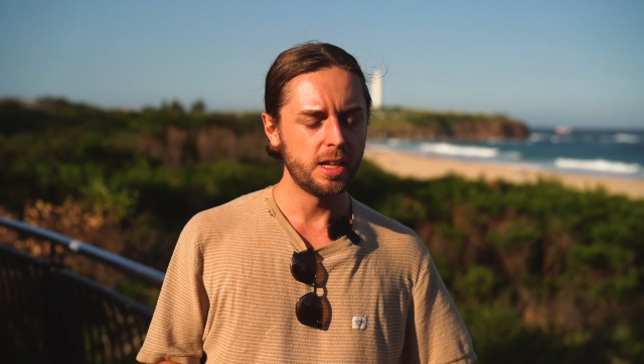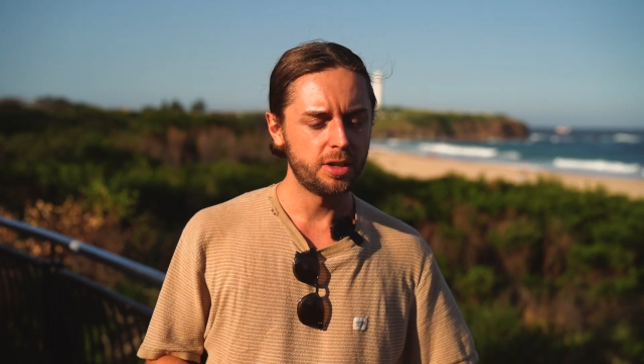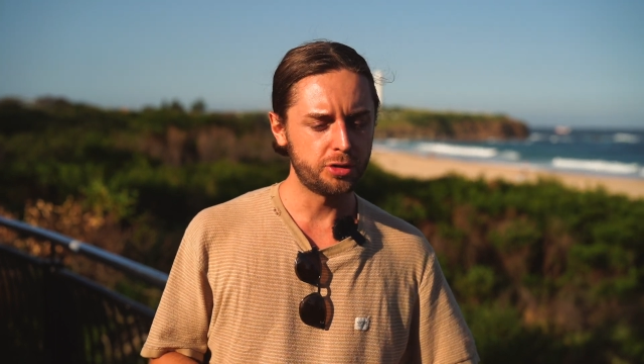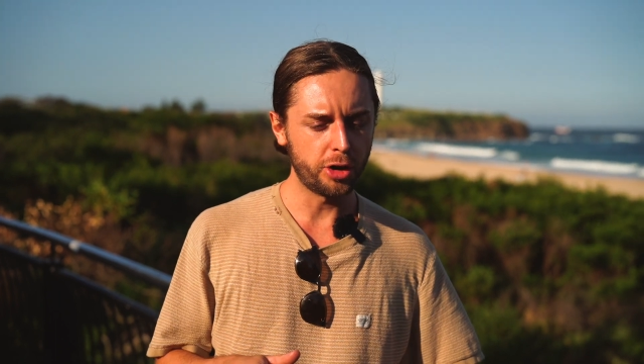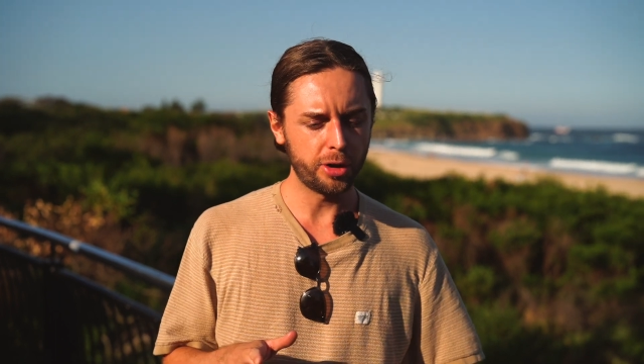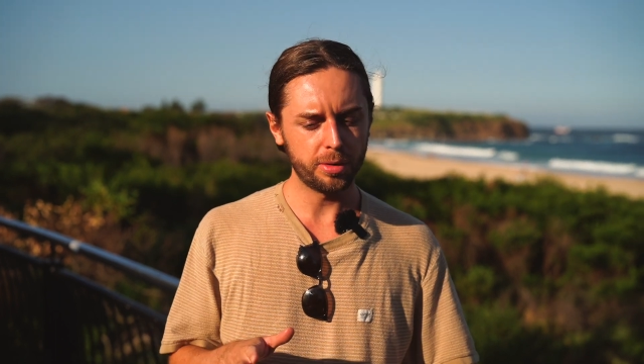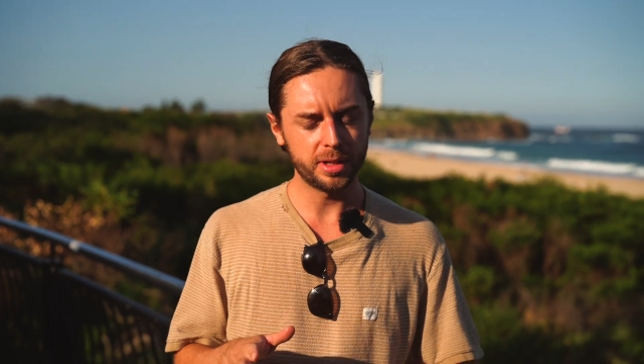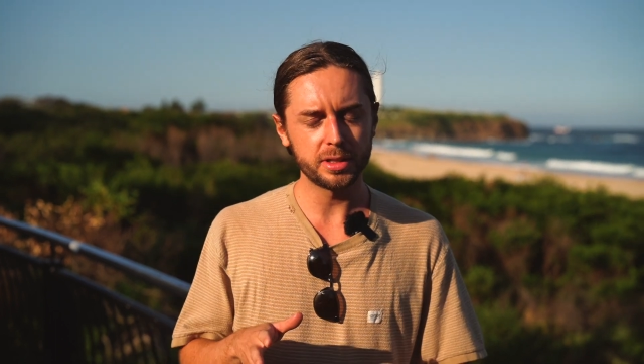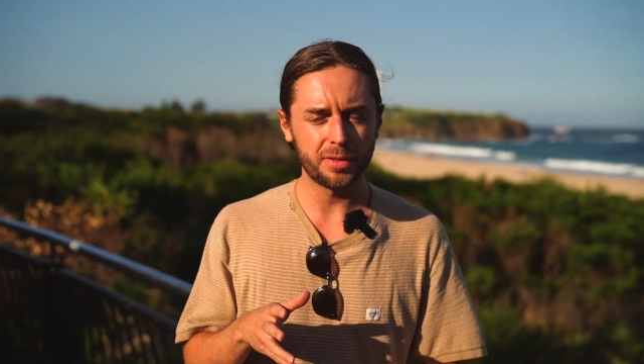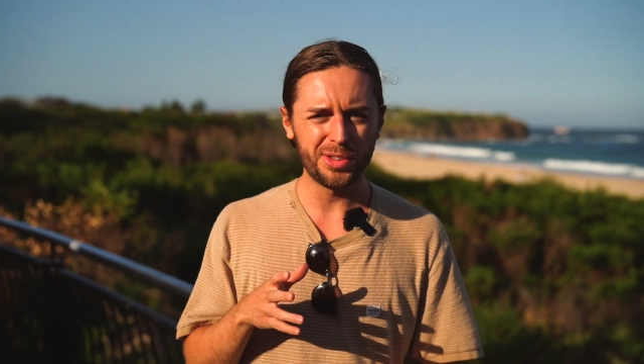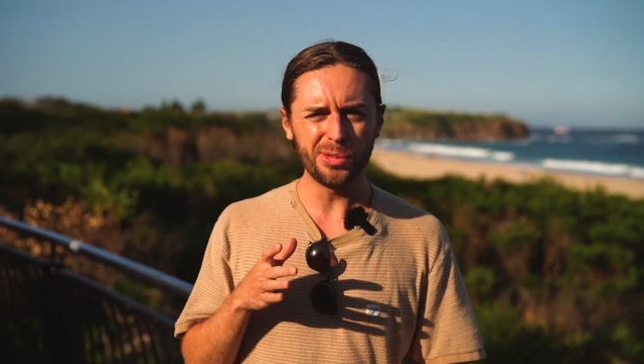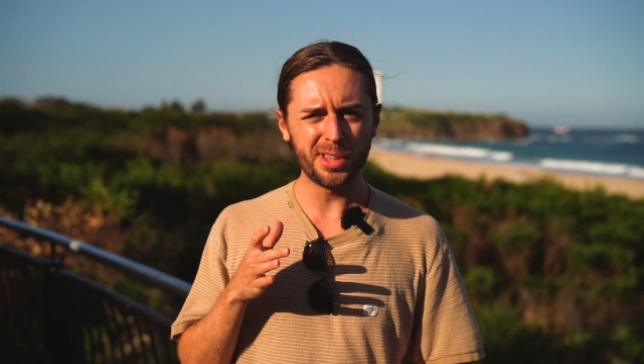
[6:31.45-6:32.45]
So there's
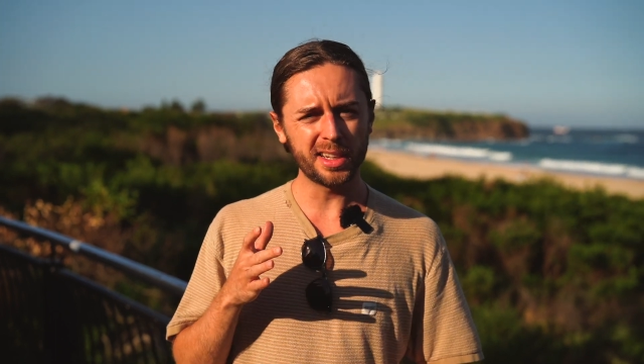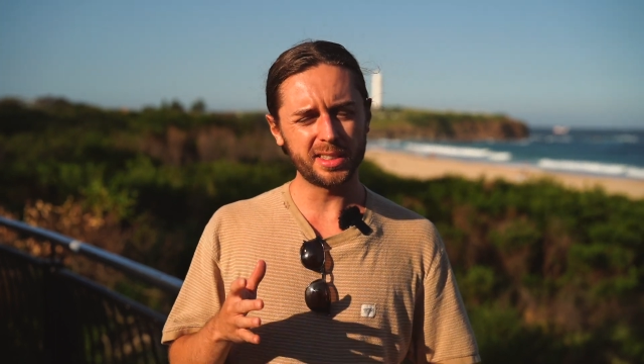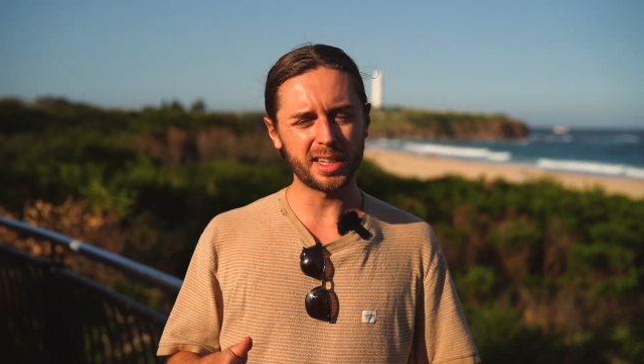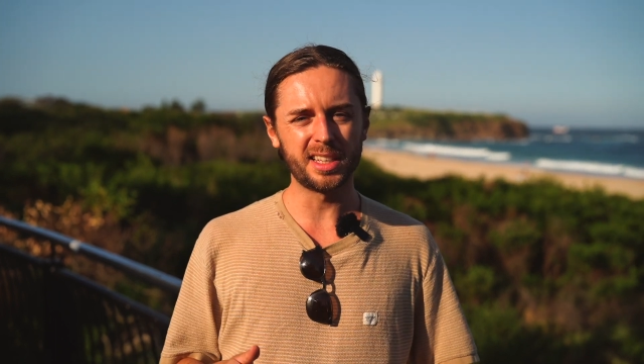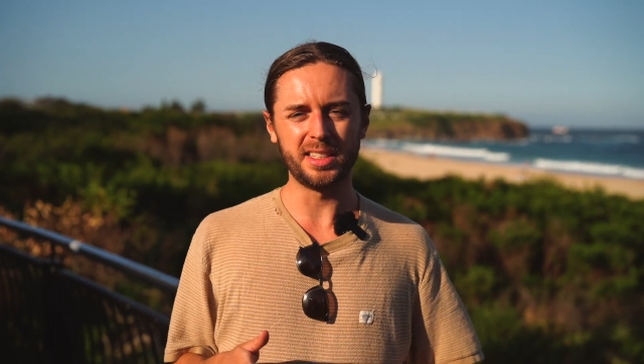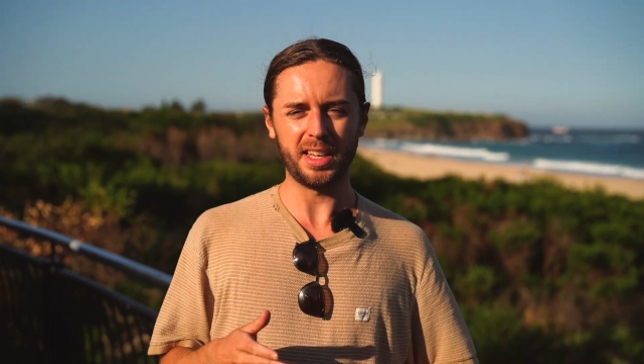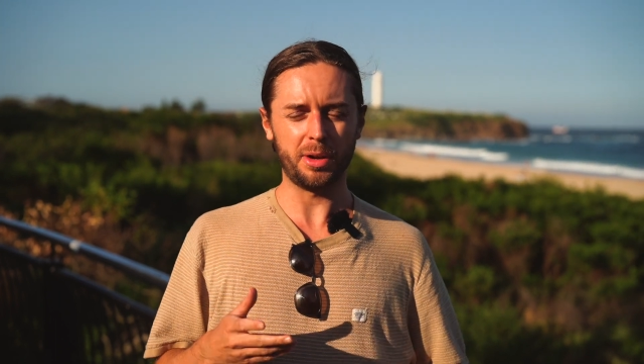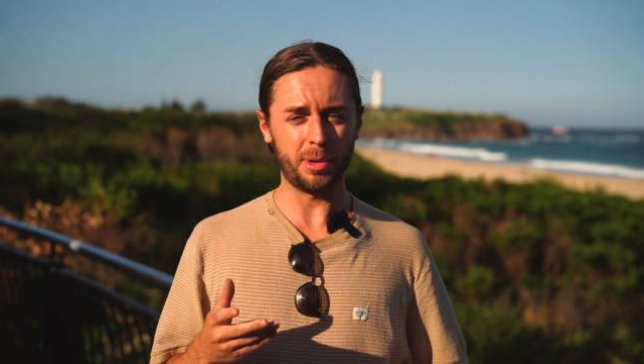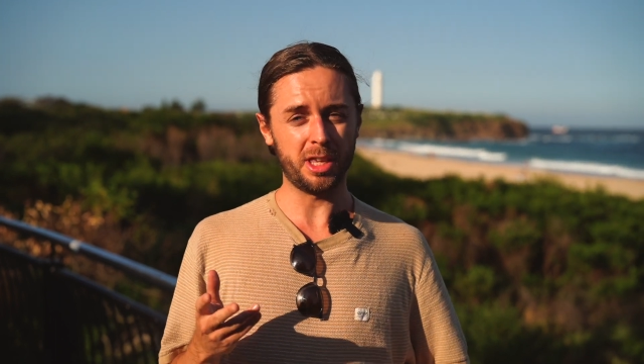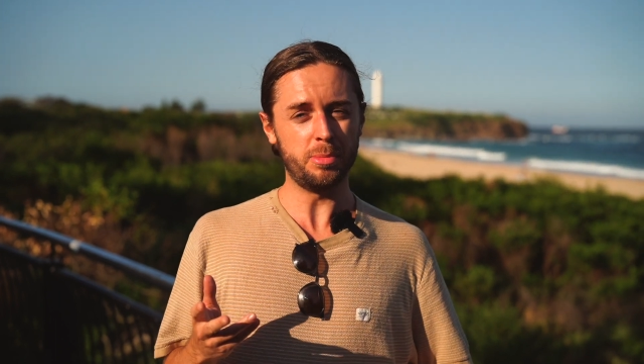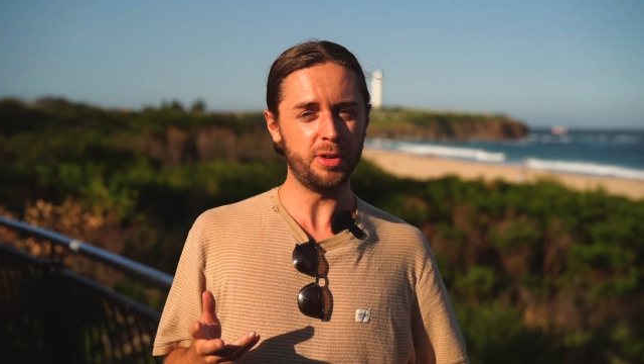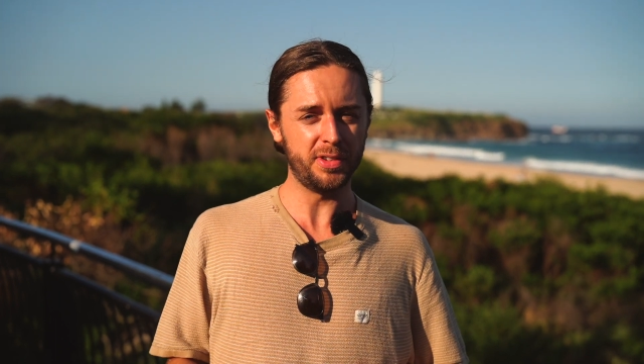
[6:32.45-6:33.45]
a few things to consider when
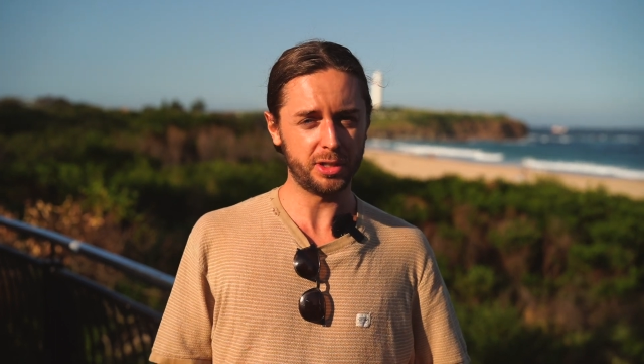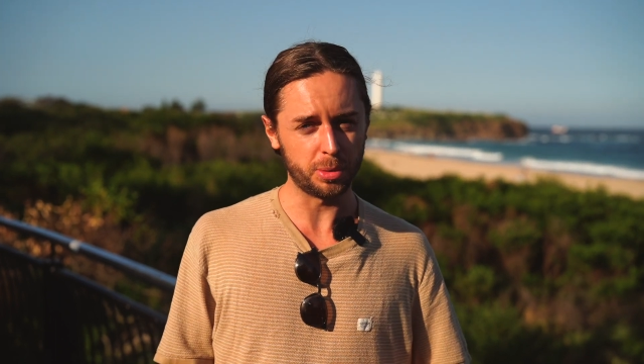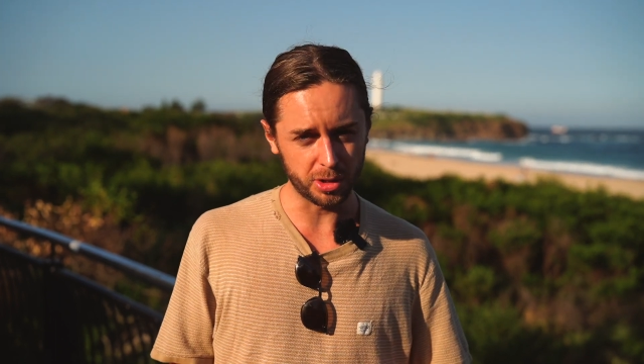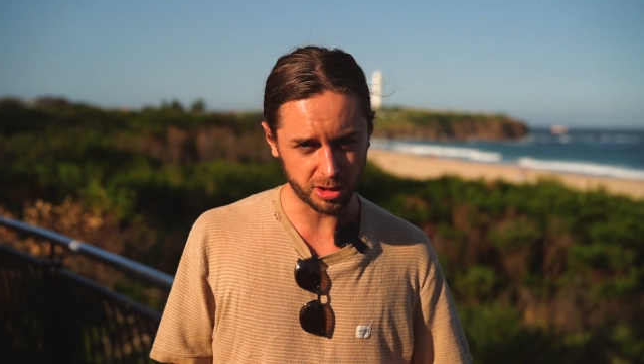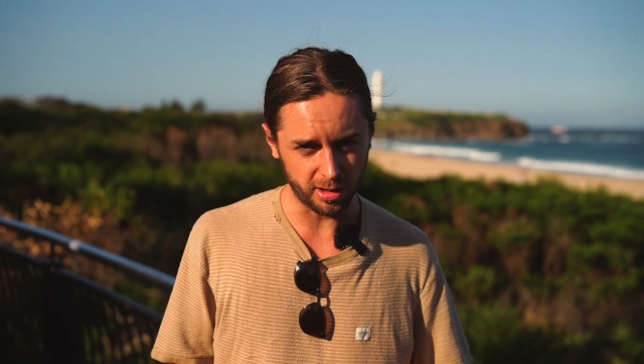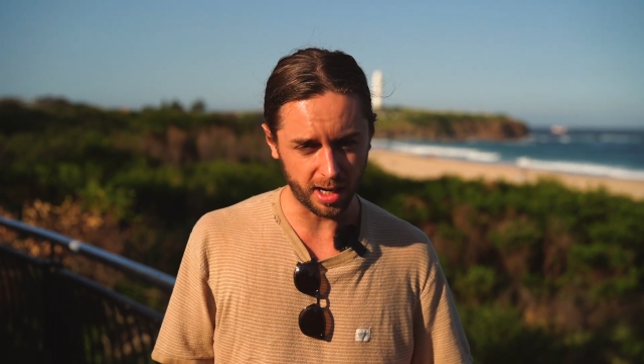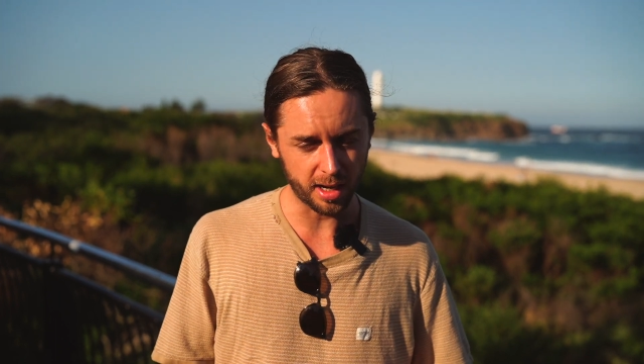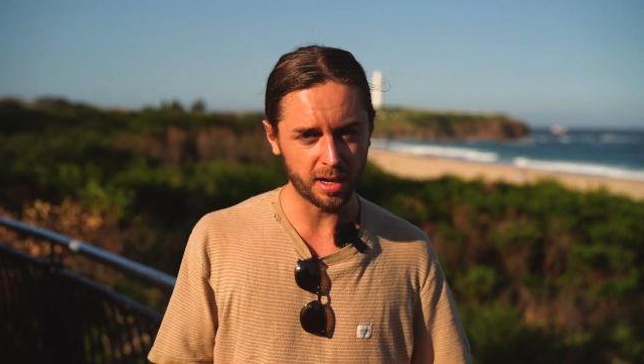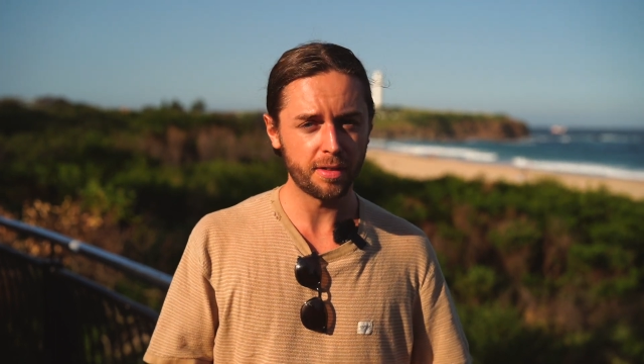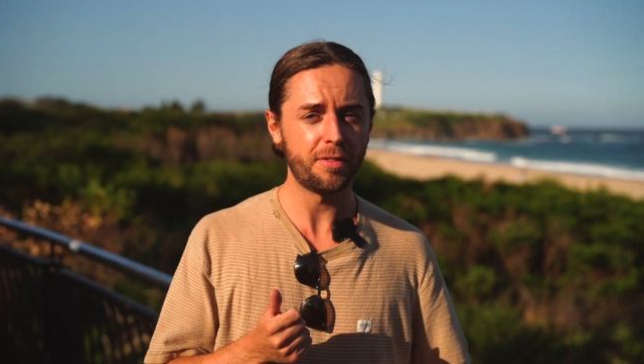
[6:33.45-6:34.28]
you're moving to Australia.